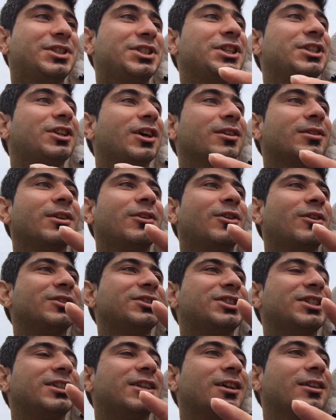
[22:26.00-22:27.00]
she thought no.
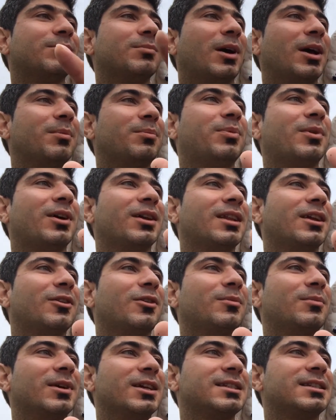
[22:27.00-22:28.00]
She thought my brother
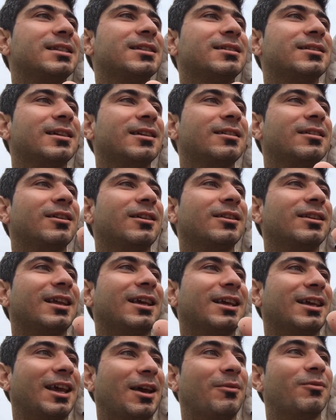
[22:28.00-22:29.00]
or my sister-in-law. Oh.
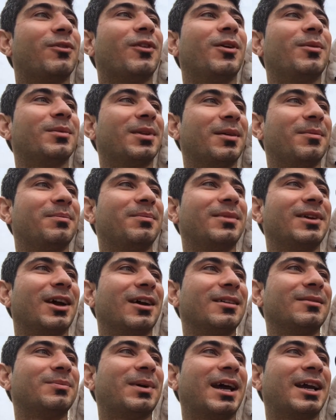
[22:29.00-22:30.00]
They came from the
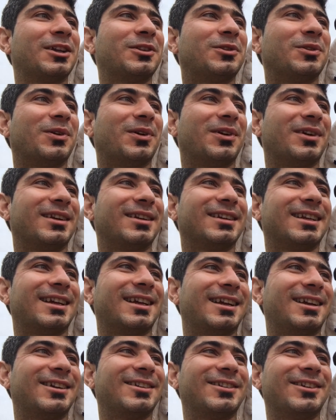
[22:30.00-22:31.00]
back door. There,
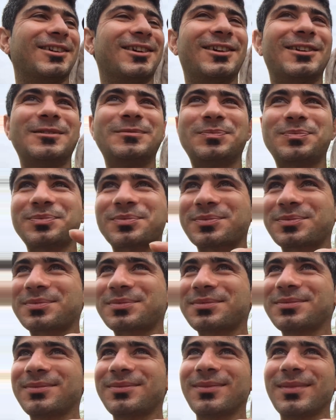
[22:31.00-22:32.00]
oh. you know.
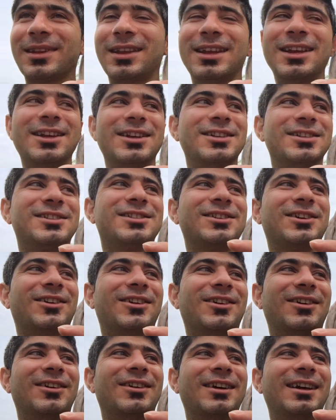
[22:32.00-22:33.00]

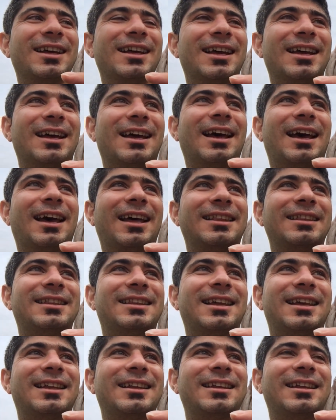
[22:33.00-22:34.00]
So, and
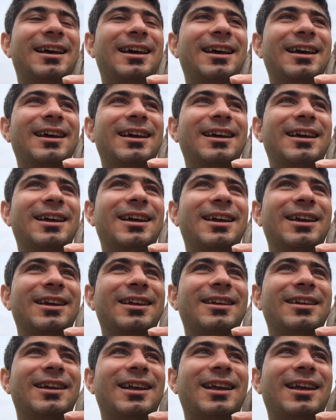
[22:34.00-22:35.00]
then uh,
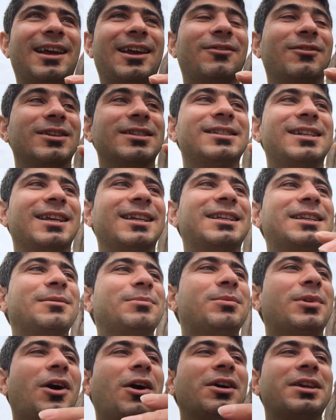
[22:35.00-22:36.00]
I was like,
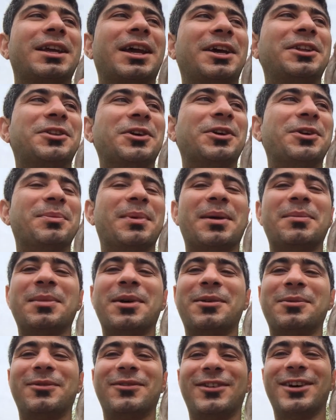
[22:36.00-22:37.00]
keep talking. I don't
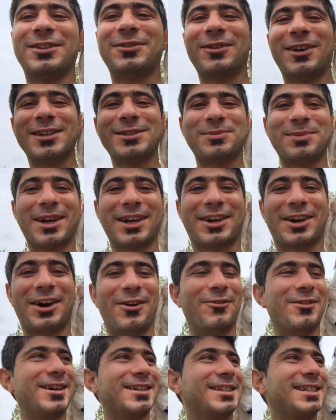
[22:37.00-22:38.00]
remember what was my
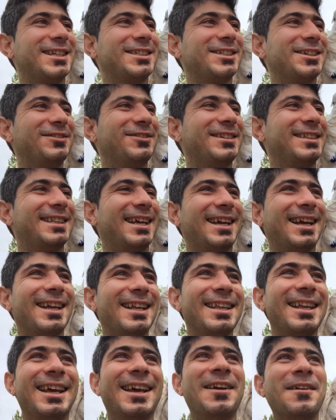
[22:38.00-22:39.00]
conversation with
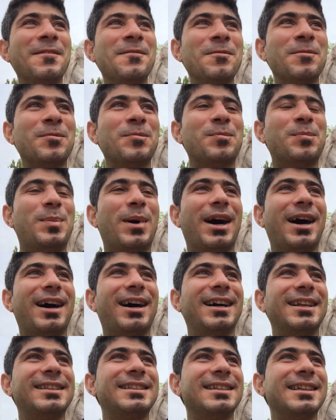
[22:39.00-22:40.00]
her.
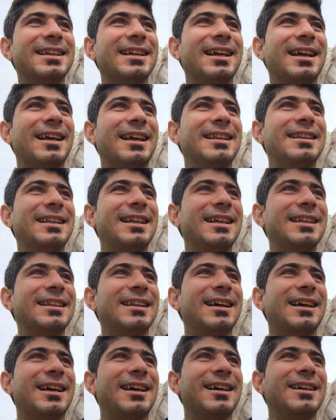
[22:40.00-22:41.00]
But uh, and then
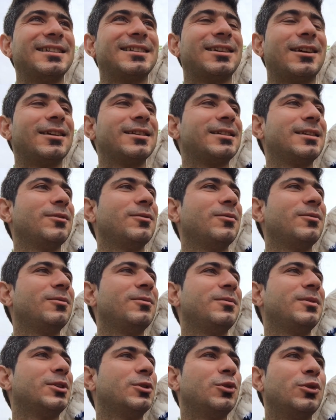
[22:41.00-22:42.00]
uh, said,
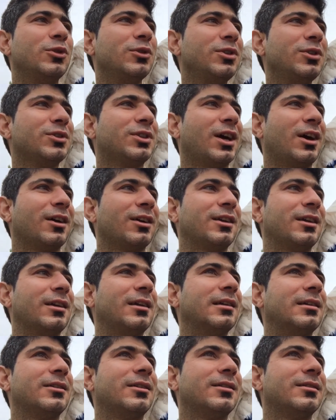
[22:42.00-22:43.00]
"With who are you talking?
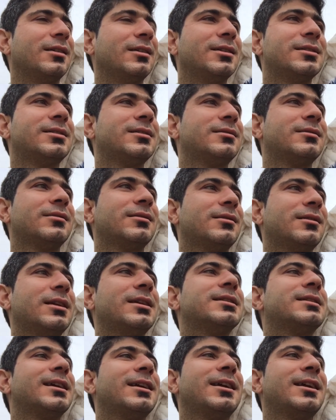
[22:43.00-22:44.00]
Ah. Is
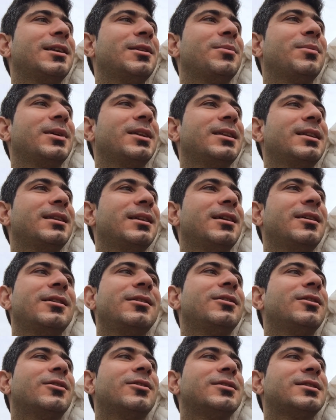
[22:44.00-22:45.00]
is there anybody there?
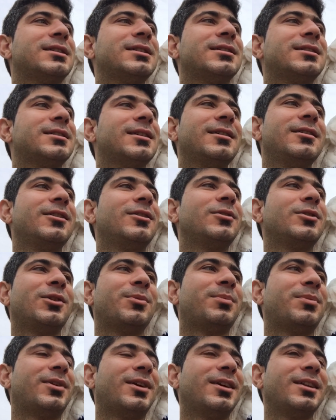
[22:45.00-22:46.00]
Your sister-in-law,
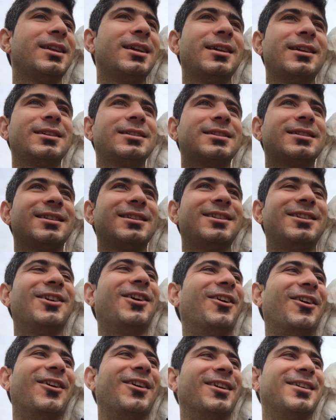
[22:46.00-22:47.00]
your brother?" I said,
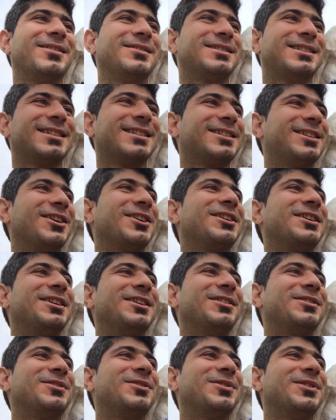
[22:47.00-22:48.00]
"No, I'm just
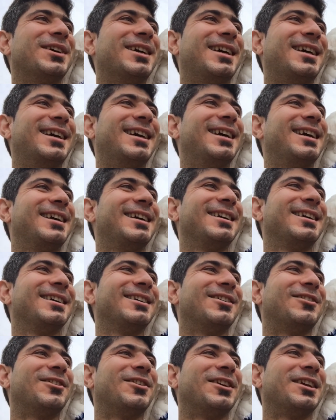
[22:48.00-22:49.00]
talking to her
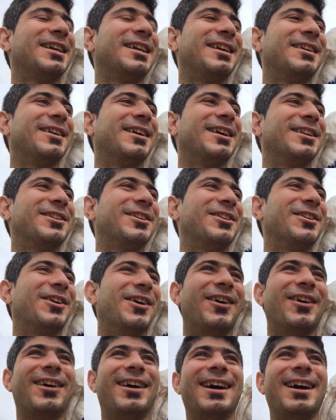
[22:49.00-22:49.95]
or he. I don't know."